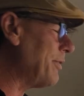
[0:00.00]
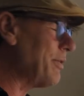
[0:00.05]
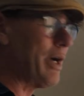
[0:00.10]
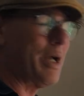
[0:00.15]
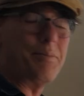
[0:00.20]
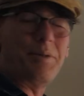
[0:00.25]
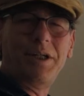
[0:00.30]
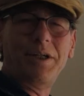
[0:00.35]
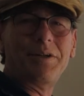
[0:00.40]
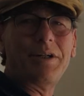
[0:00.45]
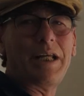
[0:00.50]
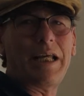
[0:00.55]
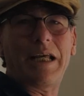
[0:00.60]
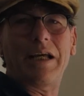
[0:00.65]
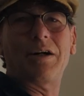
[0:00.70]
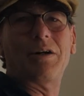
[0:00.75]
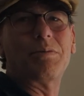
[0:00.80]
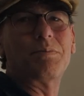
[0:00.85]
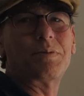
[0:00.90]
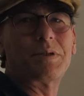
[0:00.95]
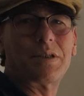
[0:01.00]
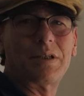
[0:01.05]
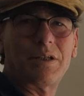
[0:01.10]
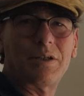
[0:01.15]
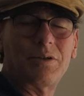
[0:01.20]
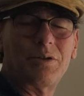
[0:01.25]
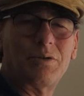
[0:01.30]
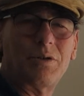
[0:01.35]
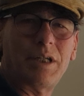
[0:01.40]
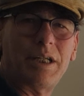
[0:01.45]
I'm here to help.
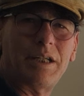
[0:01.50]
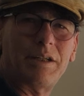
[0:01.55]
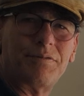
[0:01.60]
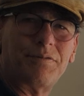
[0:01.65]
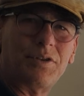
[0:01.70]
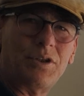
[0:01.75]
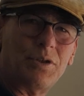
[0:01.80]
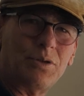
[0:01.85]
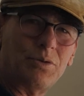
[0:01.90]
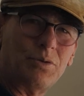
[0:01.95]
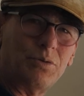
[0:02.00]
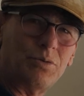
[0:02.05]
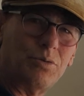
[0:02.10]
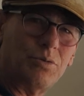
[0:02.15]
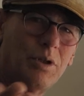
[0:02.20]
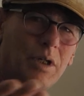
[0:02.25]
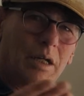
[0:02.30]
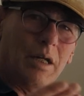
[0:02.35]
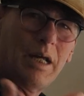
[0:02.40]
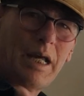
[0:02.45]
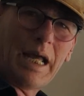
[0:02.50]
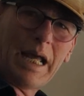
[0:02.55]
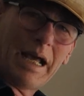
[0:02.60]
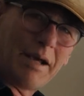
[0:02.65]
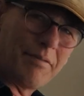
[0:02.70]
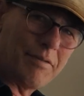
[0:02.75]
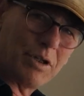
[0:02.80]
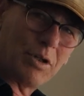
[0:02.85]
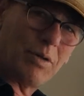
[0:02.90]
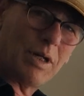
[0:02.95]
So if you
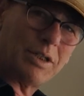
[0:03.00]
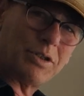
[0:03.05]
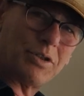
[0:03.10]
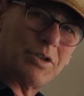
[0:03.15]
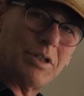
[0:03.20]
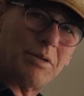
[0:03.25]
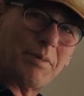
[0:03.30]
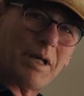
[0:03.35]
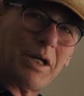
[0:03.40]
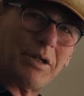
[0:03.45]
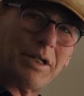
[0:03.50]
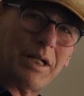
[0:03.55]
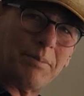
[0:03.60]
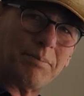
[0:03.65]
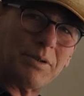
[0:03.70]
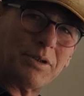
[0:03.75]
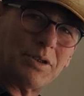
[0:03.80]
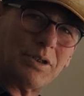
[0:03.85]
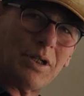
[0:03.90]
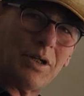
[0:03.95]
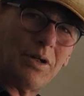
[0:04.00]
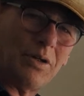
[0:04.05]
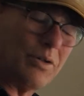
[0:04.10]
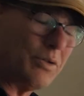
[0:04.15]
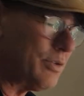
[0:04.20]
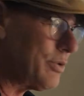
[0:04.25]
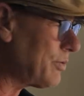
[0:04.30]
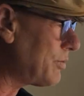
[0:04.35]
have a question about an episode